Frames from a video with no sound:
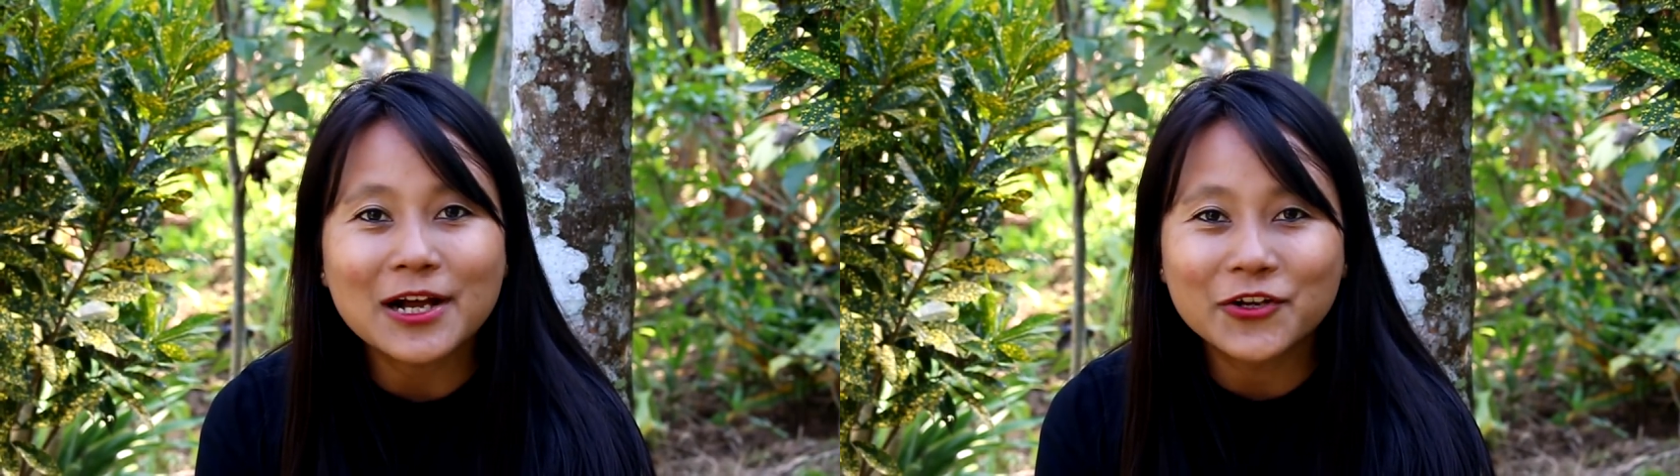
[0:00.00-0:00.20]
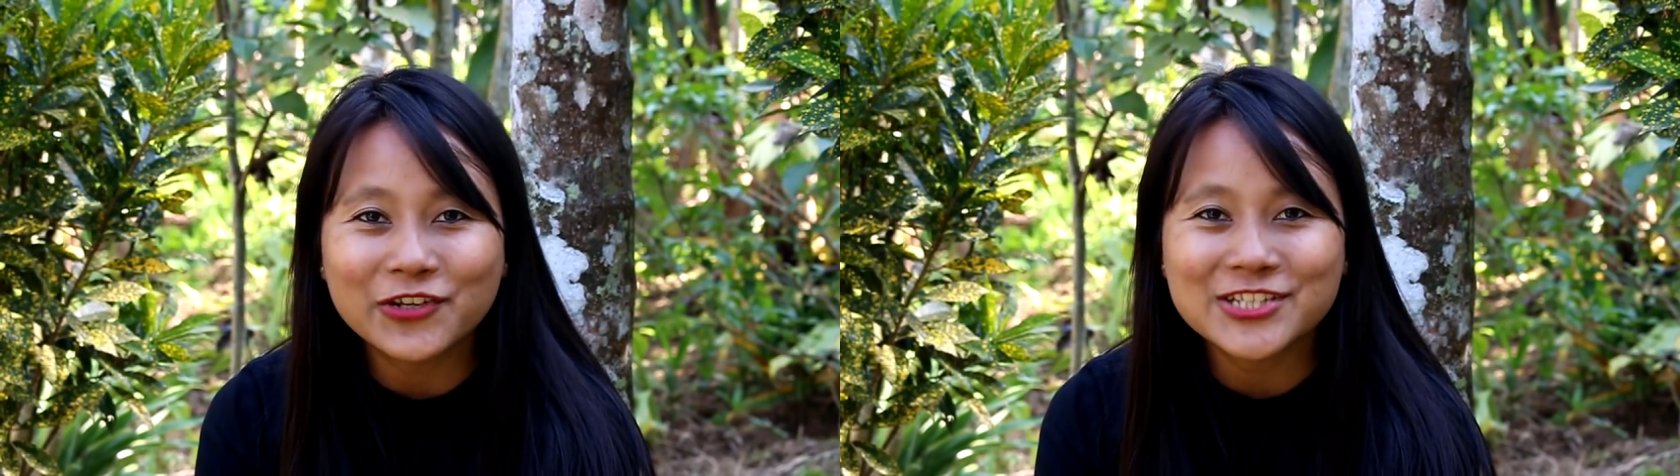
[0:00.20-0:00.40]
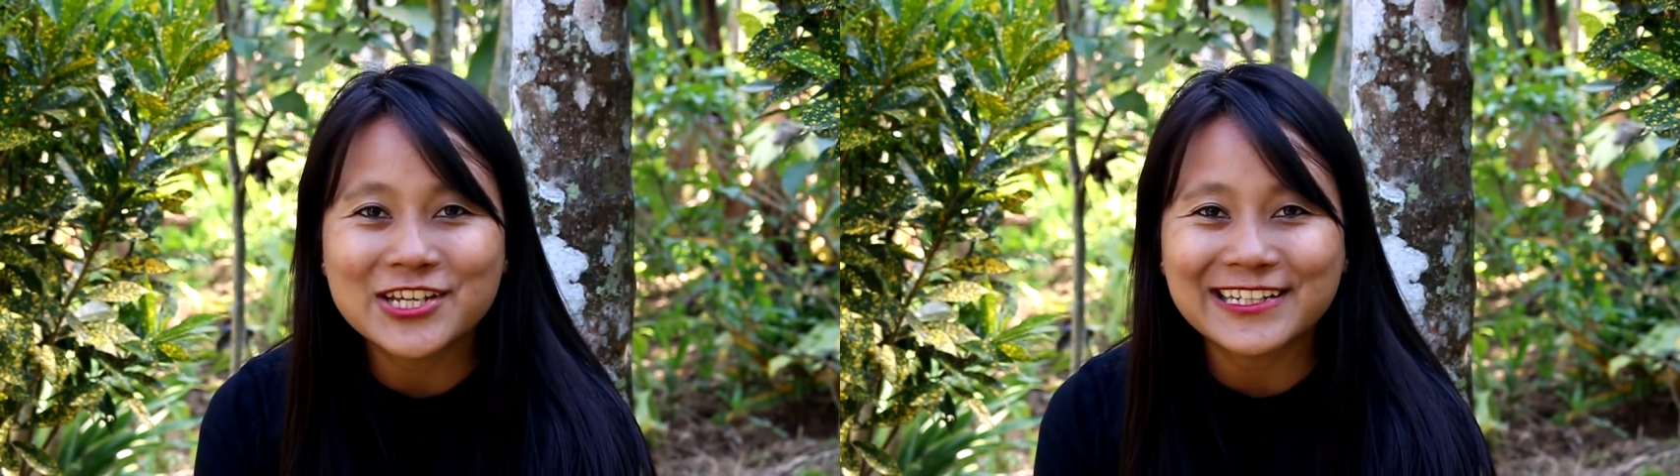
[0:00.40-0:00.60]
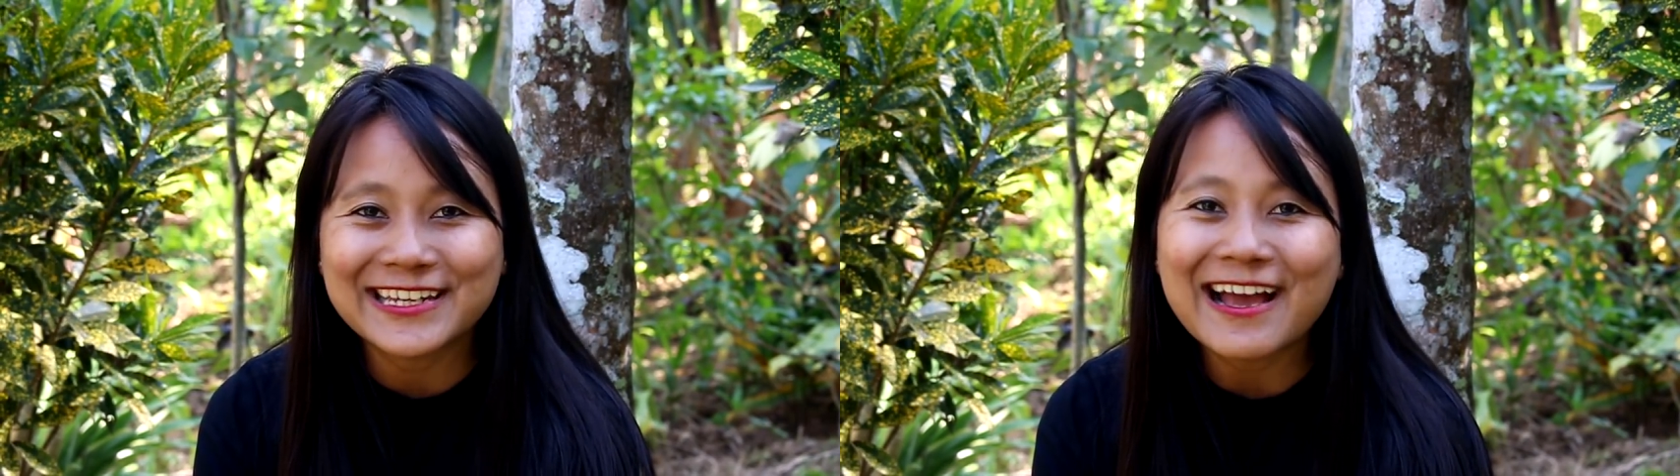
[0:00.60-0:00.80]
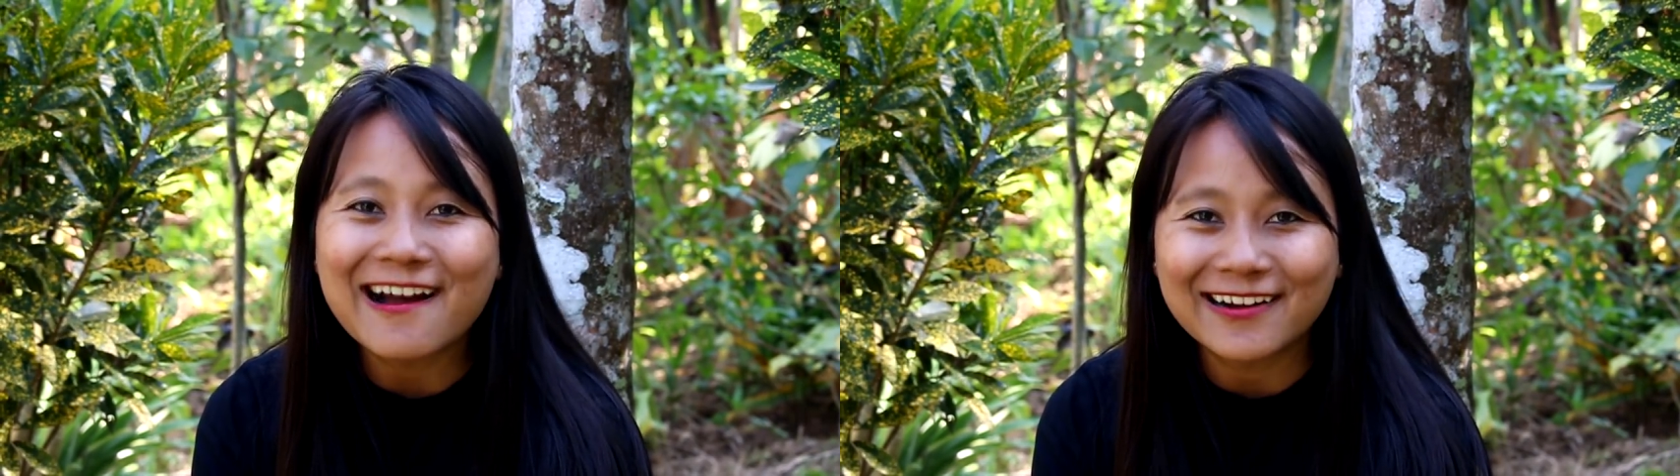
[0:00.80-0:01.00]
Akhuni
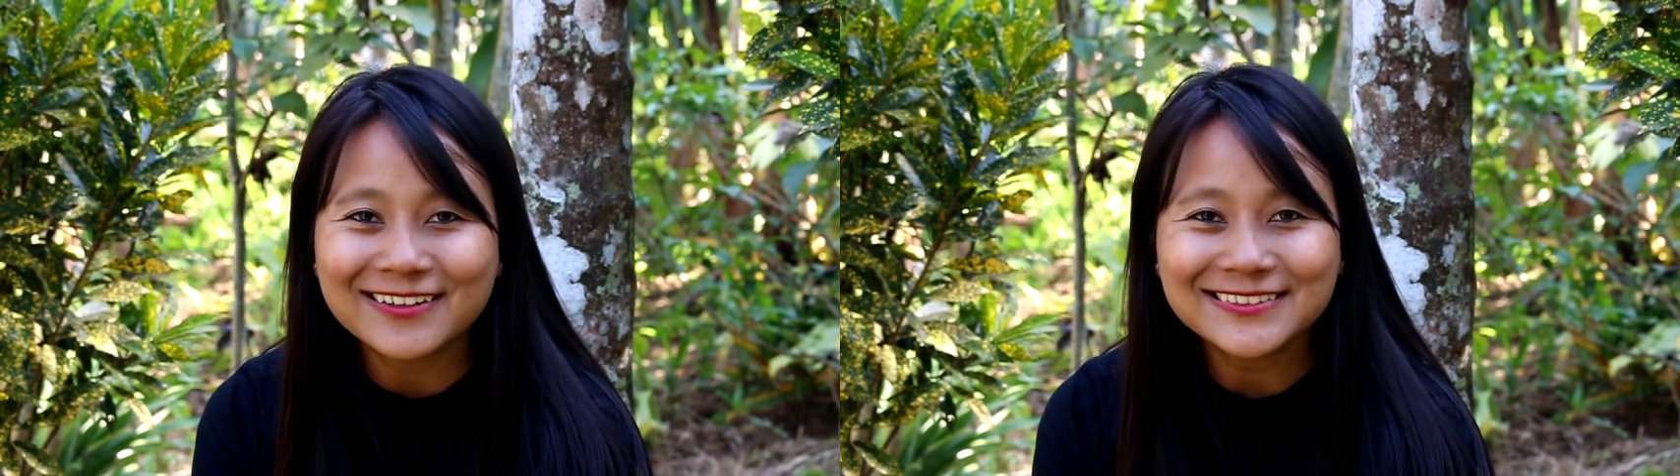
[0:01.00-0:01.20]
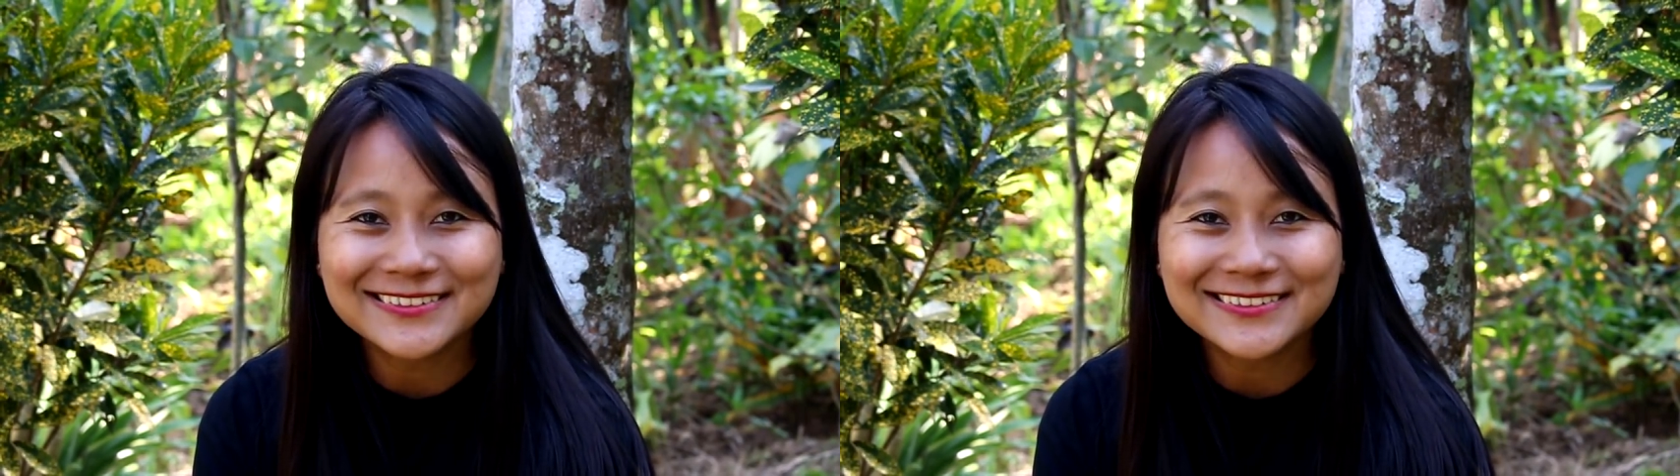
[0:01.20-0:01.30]
chutney are